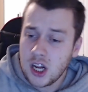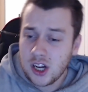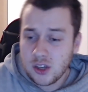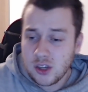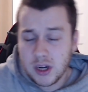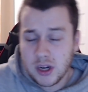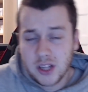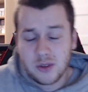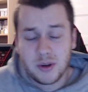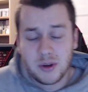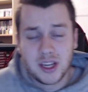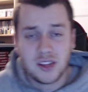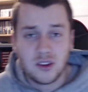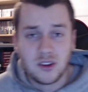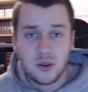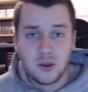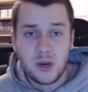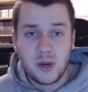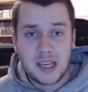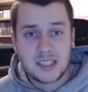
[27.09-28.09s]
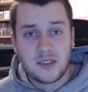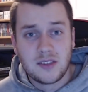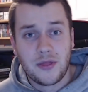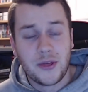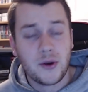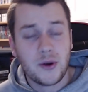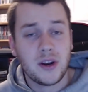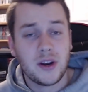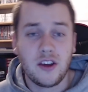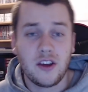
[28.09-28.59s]
2022 is the
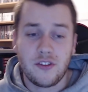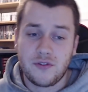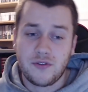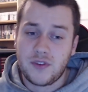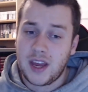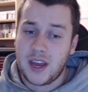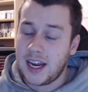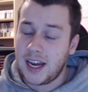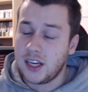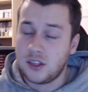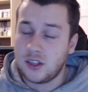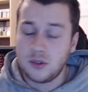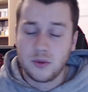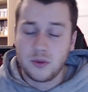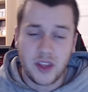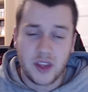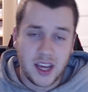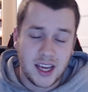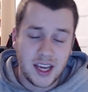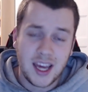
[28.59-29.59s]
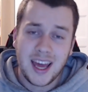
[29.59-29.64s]
30th, and I do think